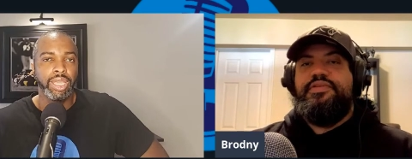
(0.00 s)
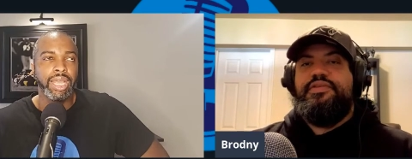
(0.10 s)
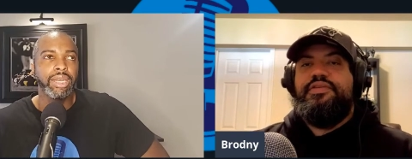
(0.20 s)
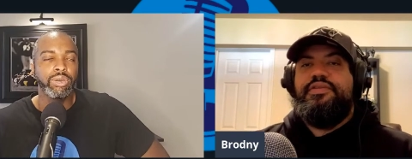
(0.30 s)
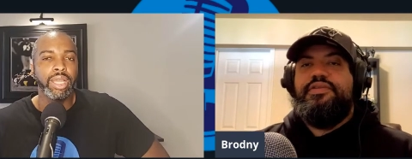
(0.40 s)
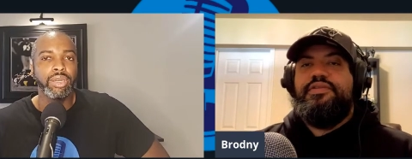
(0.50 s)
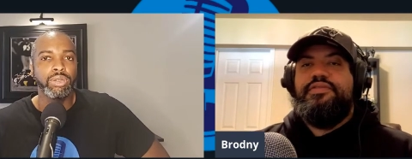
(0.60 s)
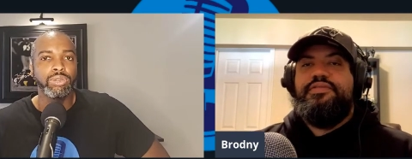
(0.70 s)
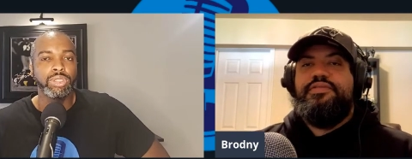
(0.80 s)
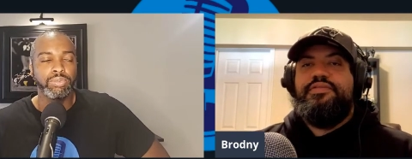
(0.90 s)
Speaker 1: and I know I
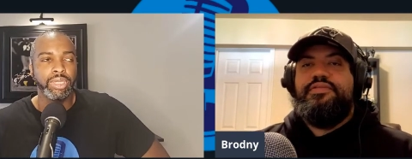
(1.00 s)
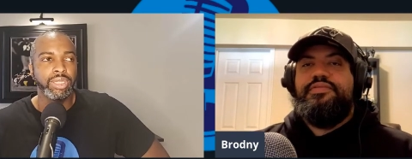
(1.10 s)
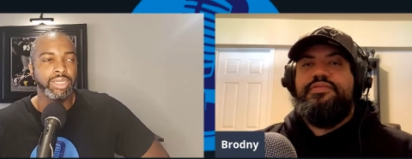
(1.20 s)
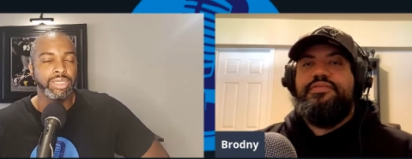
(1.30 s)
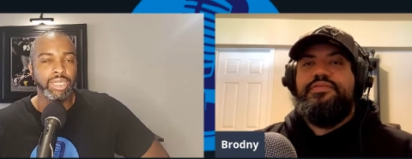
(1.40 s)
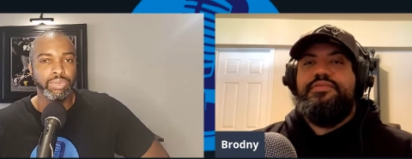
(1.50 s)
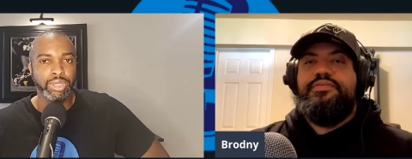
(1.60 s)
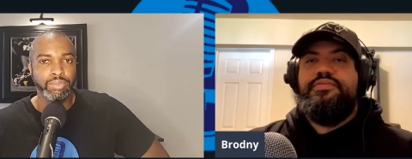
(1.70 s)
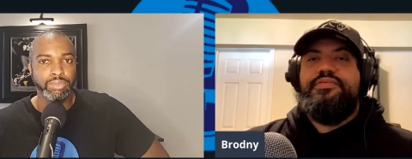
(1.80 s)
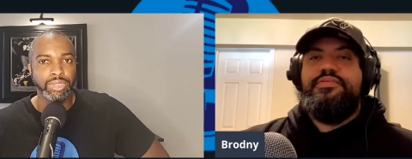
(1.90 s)
know Smith is dealing
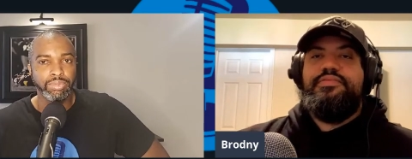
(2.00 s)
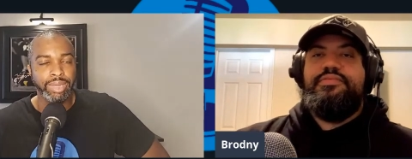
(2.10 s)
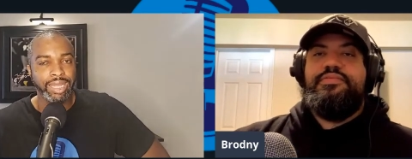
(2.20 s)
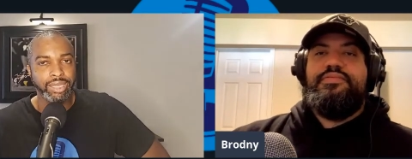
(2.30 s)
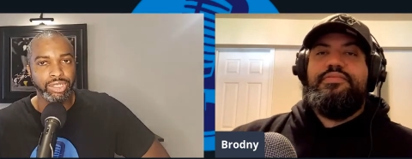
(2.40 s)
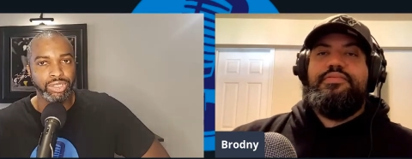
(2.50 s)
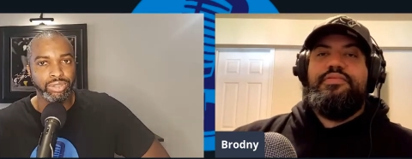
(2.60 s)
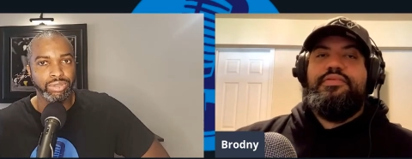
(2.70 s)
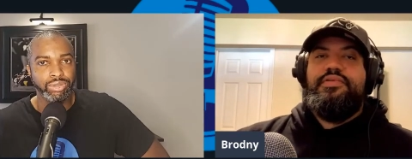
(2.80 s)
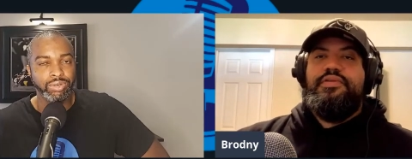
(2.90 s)
with some back
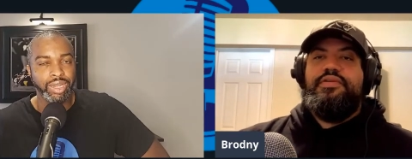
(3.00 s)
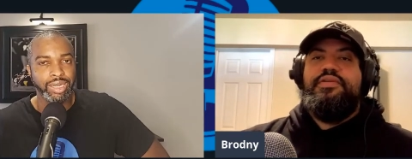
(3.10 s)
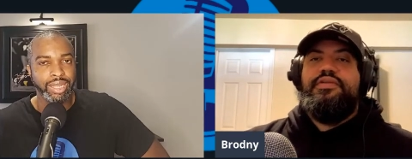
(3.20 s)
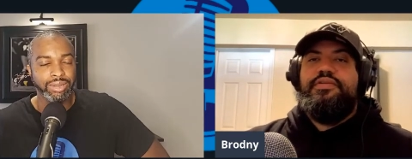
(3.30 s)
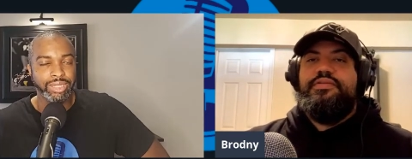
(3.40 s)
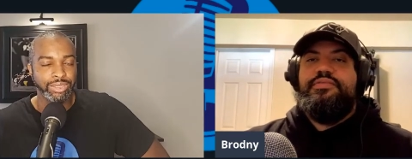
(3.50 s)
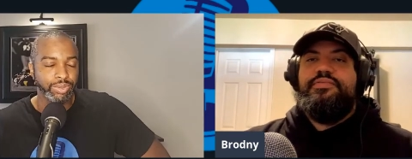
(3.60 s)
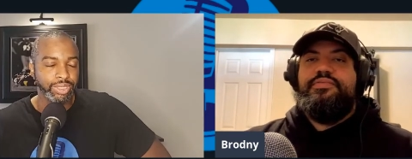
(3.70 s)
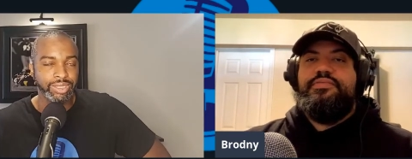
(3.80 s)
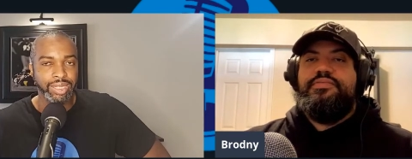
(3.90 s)
issues right now.
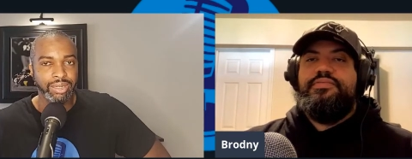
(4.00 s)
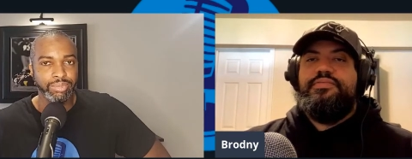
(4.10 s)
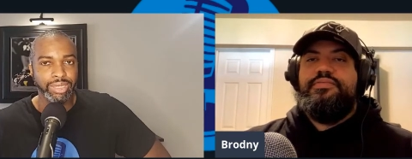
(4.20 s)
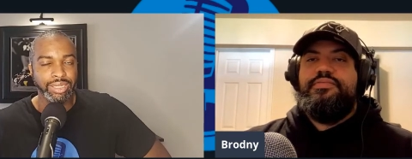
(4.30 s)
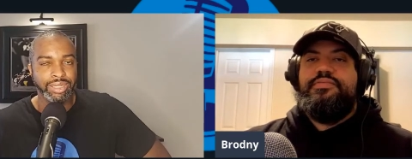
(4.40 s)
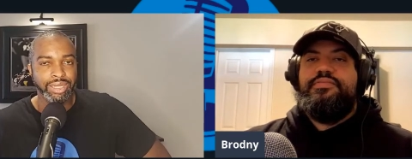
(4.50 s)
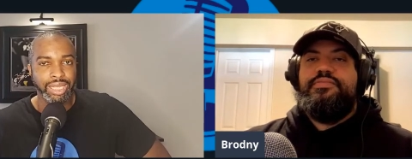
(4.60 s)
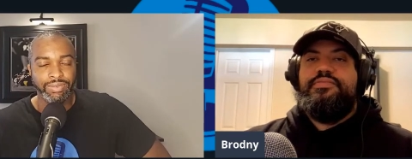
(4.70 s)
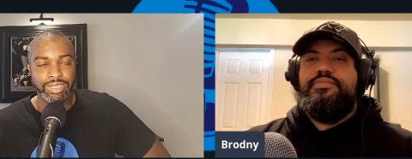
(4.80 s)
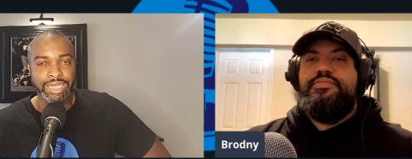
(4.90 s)
That's what they're saying. But
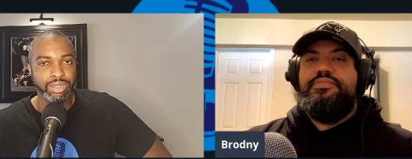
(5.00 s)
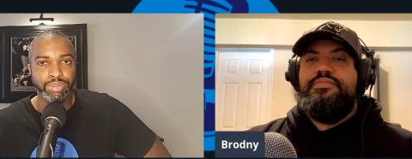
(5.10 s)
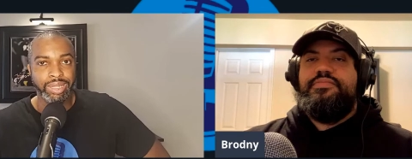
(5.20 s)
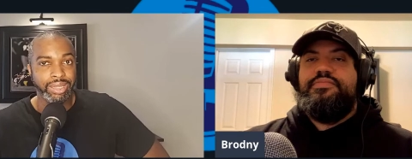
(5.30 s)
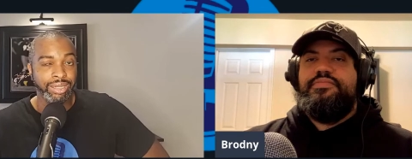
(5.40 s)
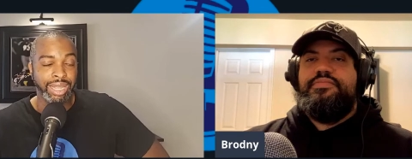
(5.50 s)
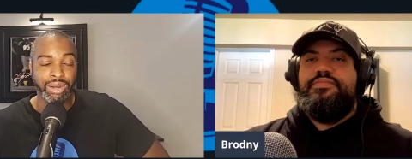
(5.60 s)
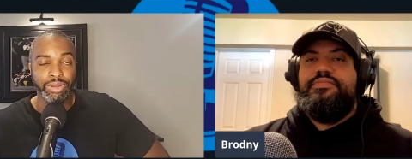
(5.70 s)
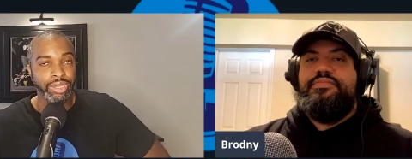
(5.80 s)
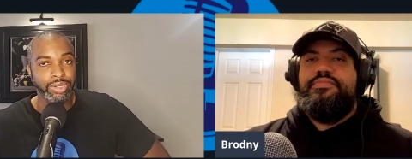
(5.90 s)
if he's out there playing, I
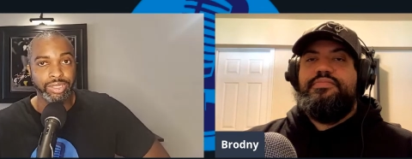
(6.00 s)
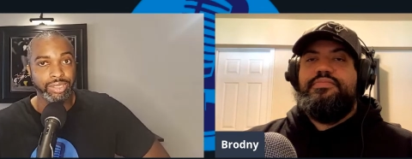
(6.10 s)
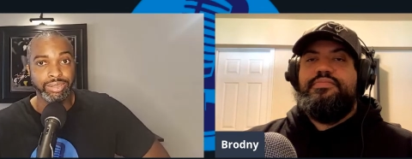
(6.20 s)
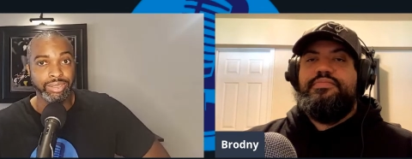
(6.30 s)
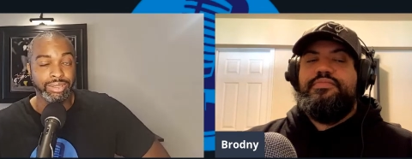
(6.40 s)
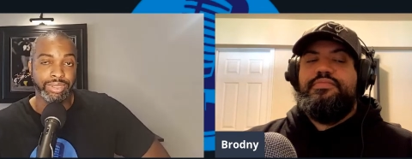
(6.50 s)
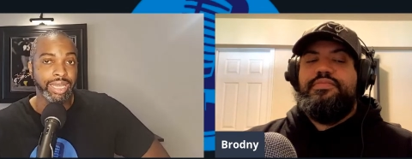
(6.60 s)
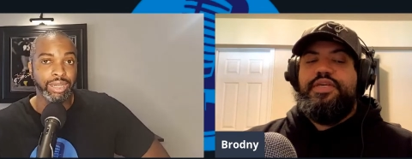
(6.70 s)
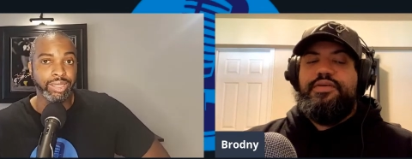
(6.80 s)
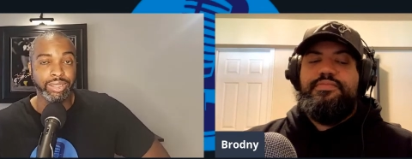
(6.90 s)
don't want to hear any excuses.
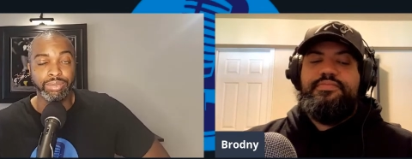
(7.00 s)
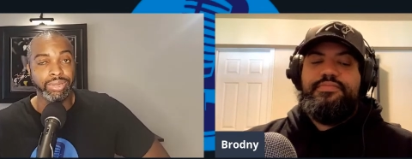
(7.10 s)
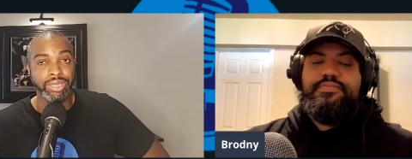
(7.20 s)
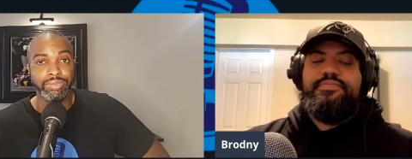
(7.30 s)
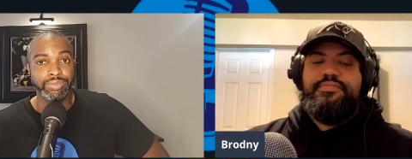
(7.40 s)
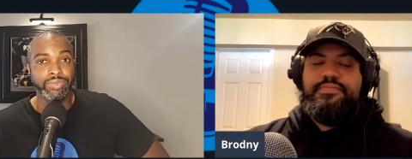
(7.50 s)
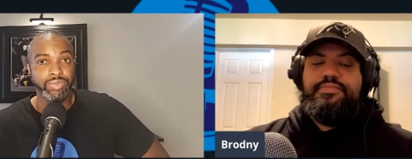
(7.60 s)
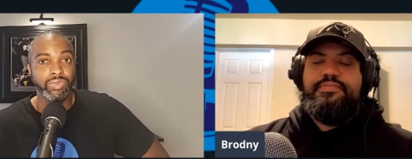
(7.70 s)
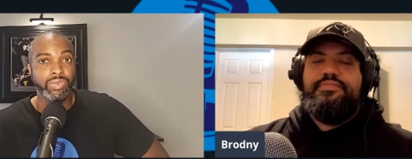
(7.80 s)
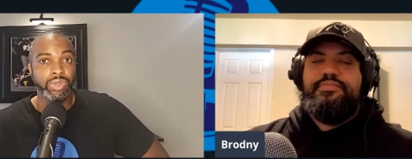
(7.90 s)
You gotta go yeah. out there and play.
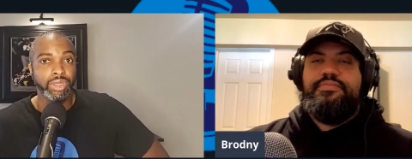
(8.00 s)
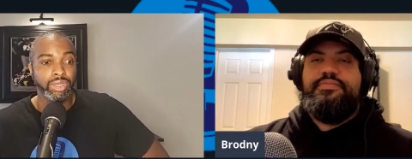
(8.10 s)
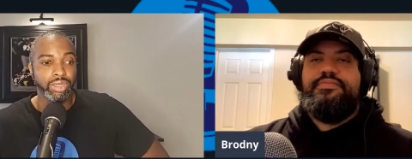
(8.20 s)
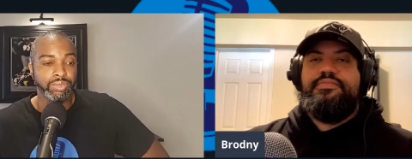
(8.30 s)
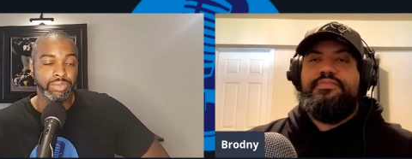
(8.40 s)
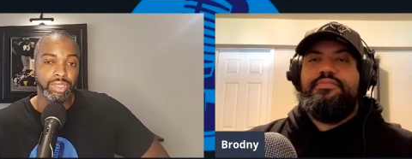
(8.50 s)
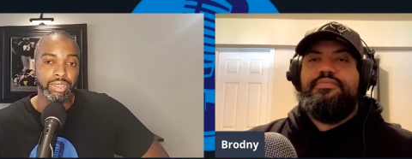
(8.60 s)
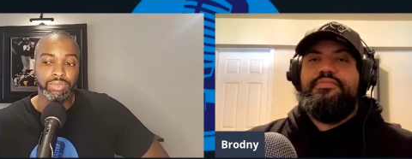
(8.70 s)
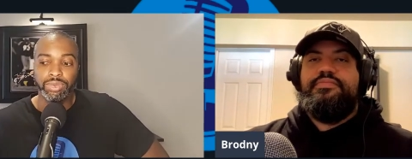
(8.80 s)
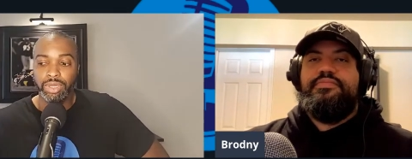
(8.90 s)
You know,
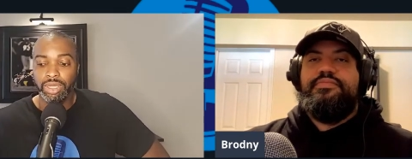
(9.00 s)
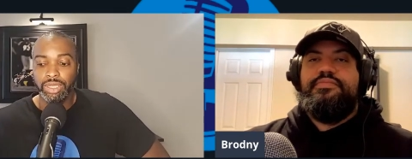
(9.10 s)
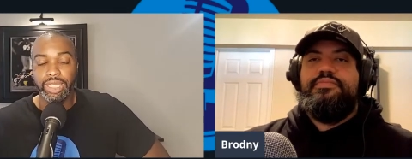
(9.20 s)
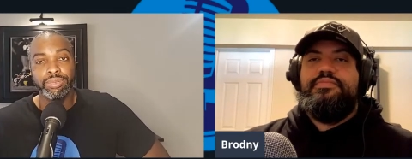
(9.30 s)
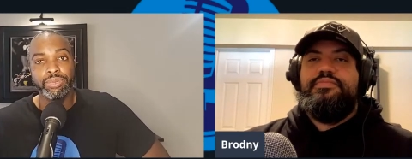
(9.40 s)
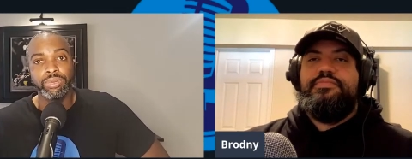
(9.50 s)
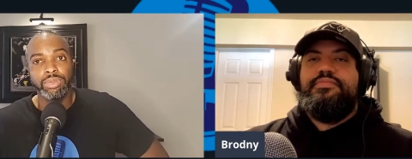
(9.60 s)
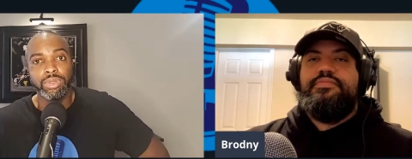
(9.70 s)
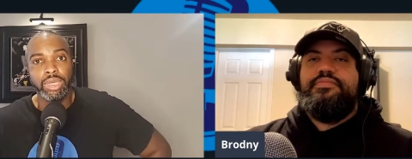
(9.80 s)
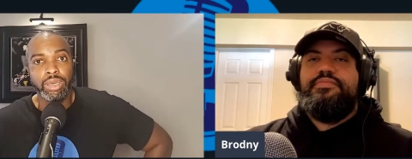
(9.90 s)
so yeah,
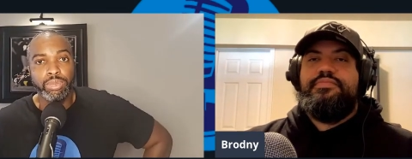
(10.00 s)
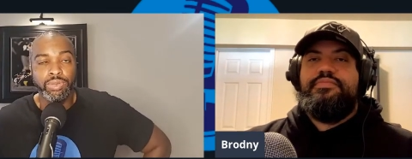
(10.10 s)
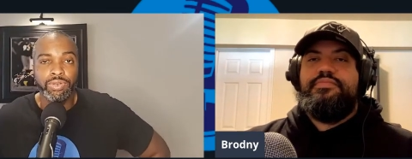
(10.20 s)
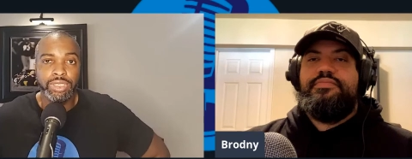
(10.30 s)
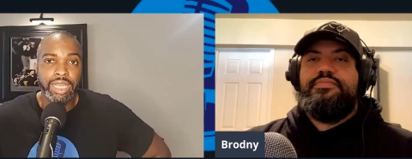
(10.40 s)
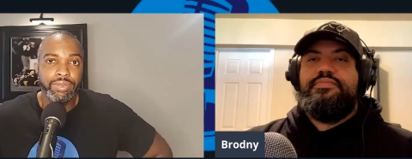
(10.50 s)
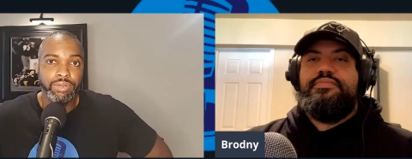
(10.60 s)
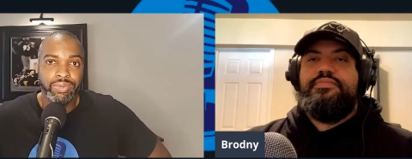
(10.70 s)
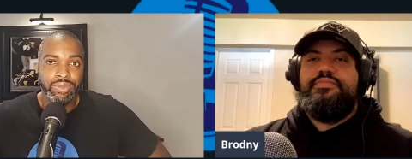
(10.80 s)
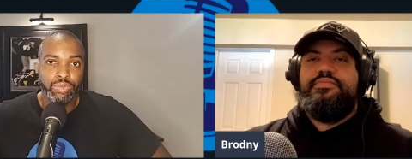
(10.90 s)
uh, both of us
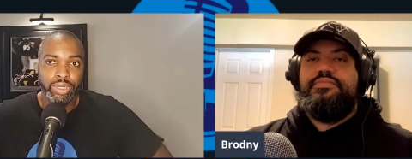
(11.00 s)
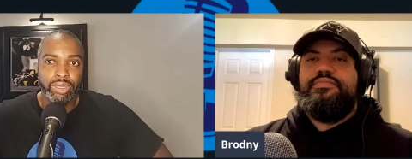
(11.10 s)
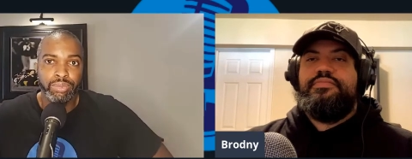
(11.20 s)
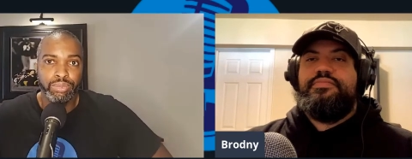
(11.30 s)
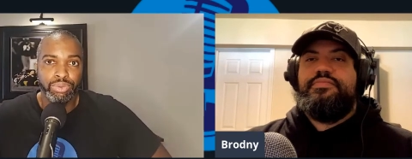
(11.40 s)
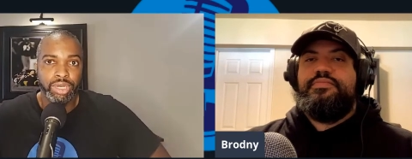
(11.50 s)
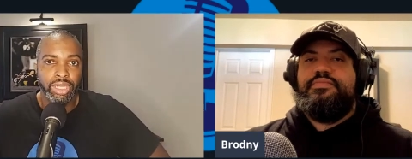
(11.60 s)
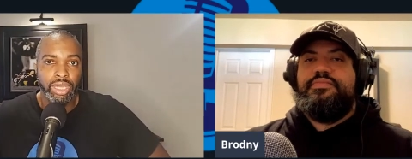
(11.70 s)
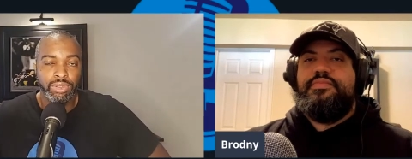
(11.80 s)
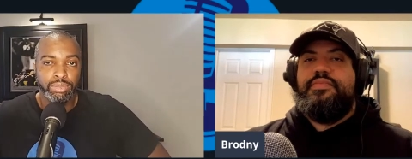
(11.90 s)
have the Ravens winning
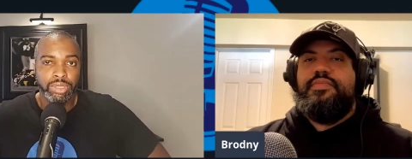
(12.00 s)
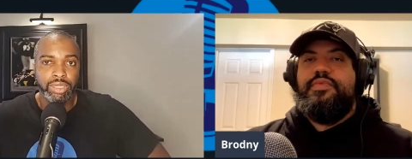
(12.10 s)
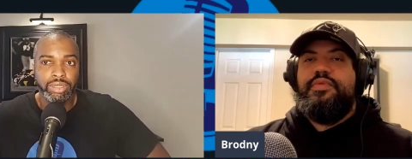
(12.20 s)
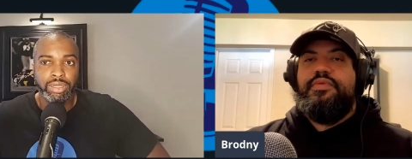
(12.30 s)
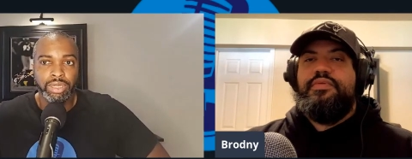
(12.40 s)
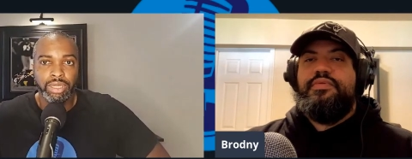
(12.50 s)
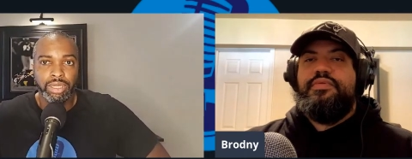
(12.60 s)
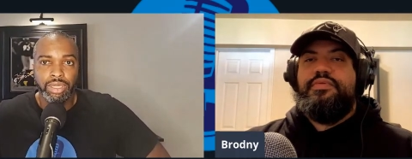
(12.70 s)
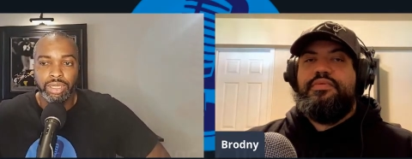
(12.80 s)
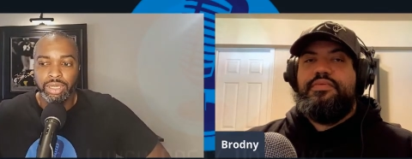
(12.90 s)
pretty comfortably,
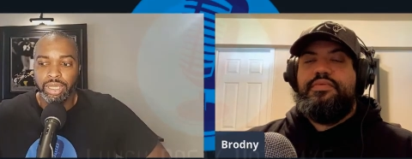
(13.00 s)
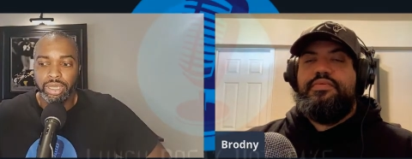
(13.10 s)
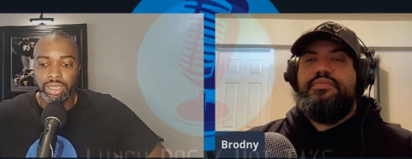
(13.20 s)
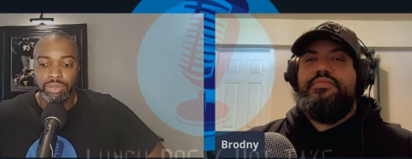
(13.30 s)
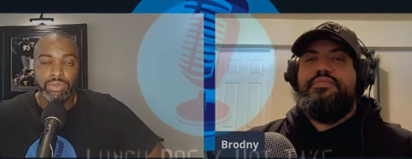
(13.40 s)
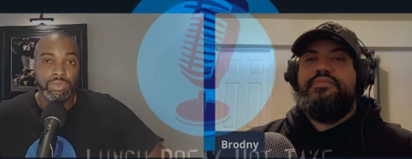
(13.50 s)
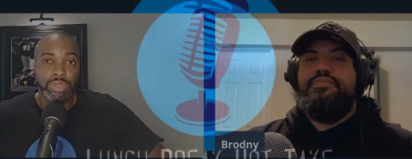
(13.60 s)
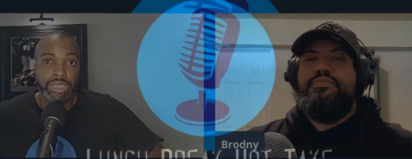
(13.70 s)
and we'll